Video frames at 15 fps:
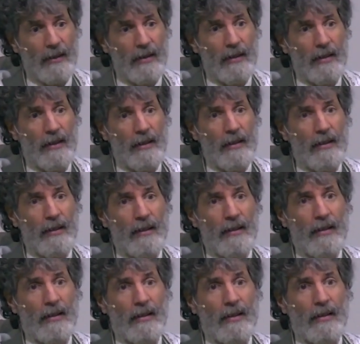
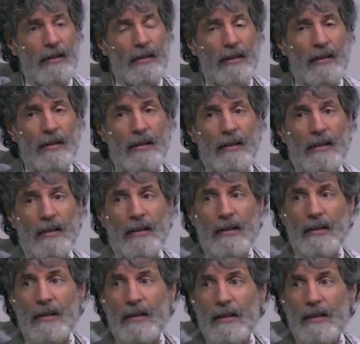(silence)